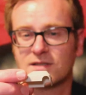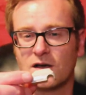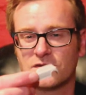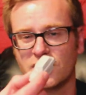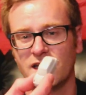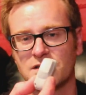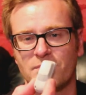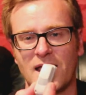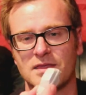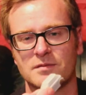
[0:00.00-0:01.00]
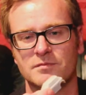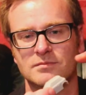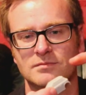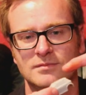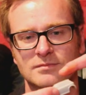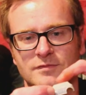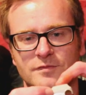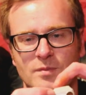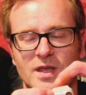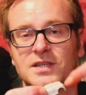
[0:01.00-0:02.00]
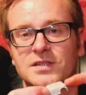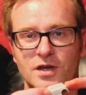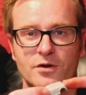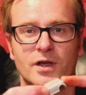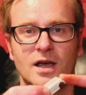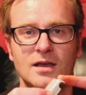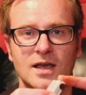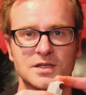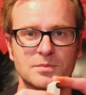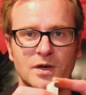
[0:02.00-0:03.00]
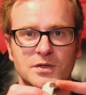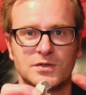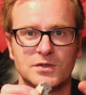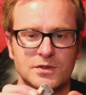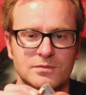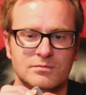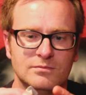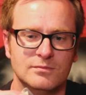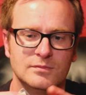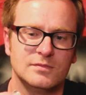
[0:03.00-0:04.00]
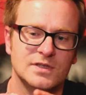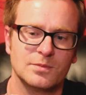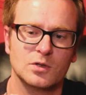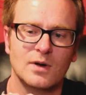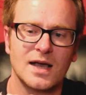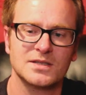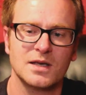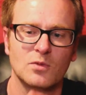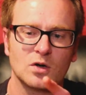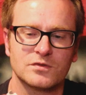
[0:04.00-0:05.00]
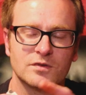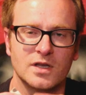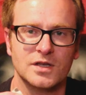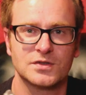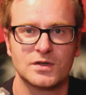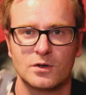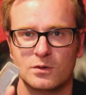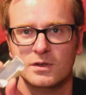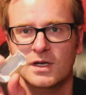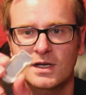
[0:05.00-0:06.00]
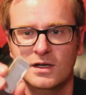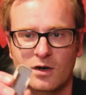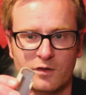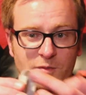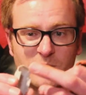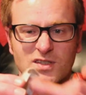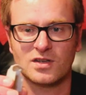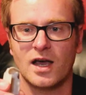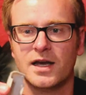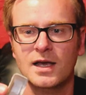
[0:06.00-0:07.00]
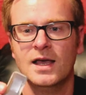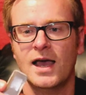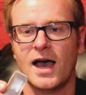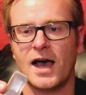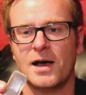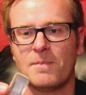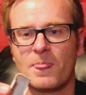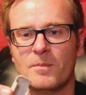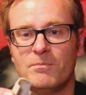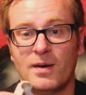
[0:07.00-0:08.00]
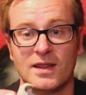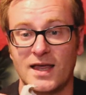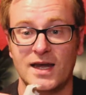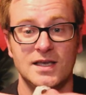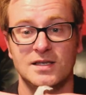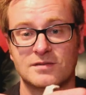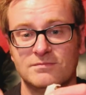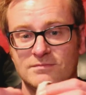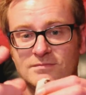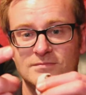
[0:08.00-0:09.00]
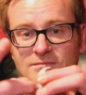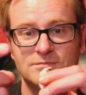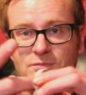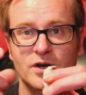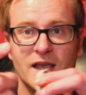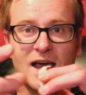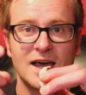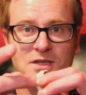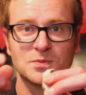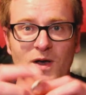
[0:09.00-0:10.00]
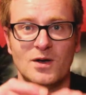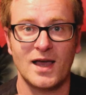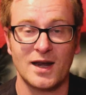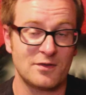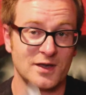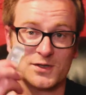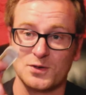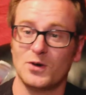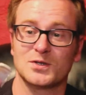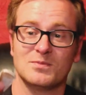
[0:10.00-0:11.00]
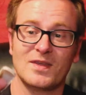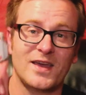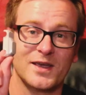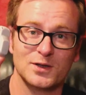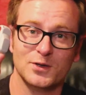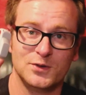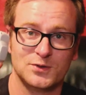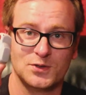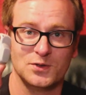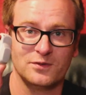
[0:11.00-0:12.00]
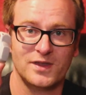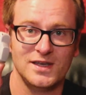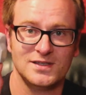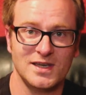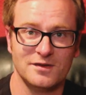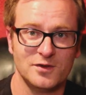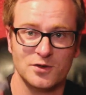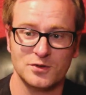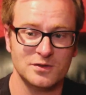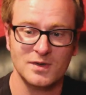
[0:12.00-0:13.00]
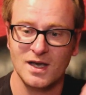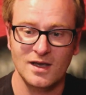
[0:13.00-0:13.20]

yourself. So you need to paint them from the exterior as opposed to typical RC models from the internal or from inside. Um, but that is pretty hard as well and I think it's awesome that they include two of these here for you to